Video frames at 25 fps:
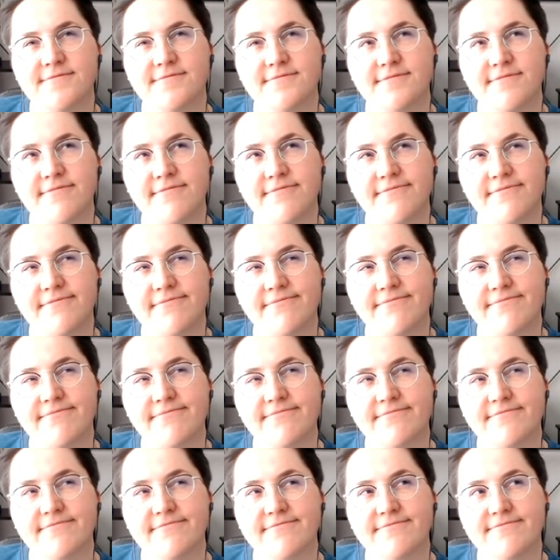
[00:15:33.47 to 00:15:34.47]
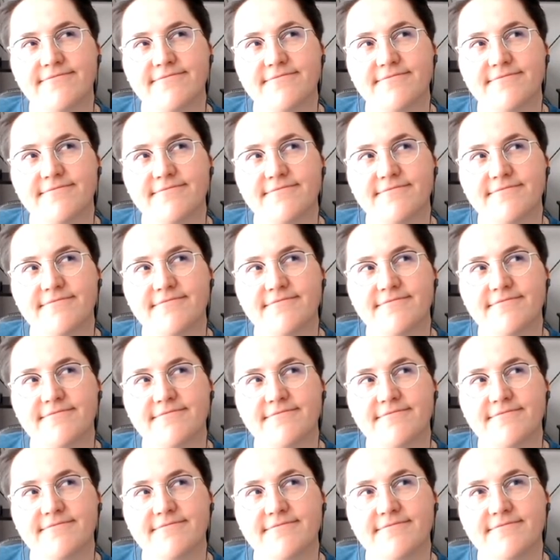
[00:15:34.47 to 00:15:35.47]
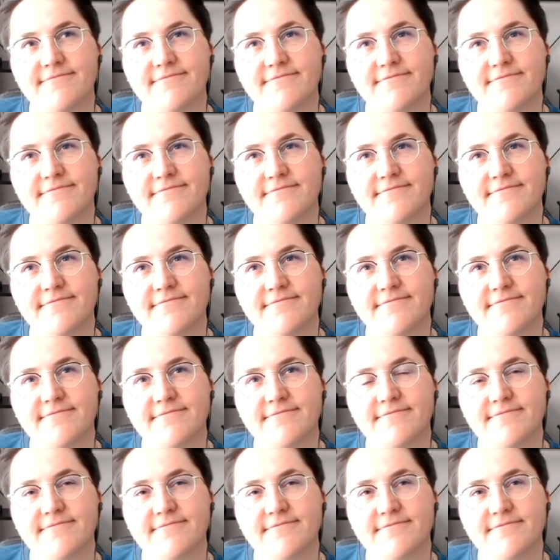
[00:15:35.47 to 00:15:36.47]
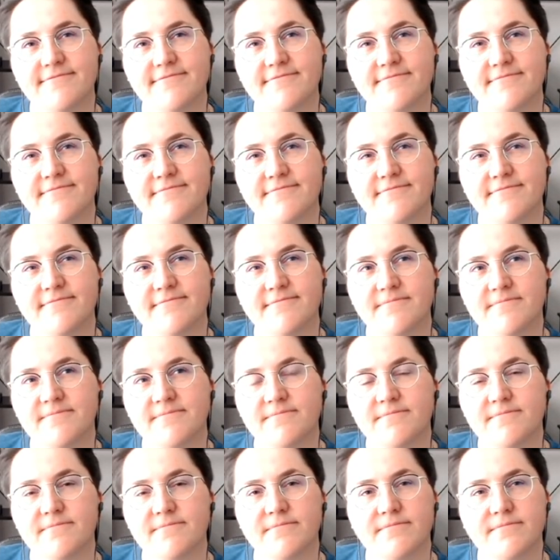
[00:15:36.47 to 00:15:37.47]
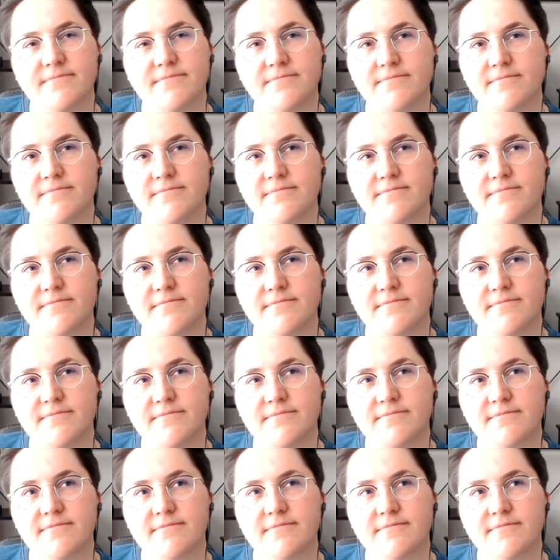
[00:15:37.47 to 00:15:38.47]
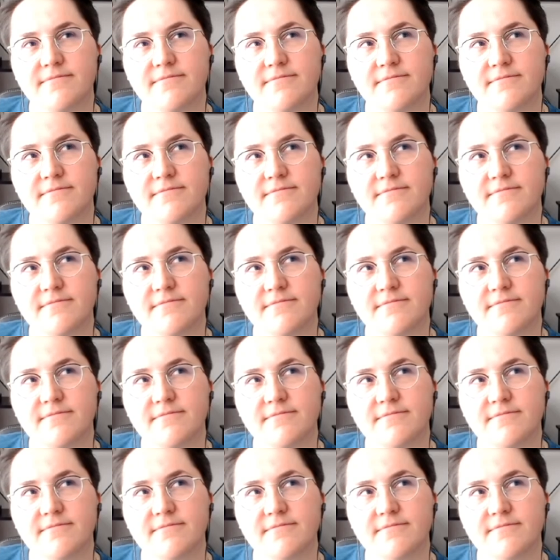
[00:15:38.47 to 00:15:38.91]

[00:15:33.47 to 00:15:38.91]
(not speaking)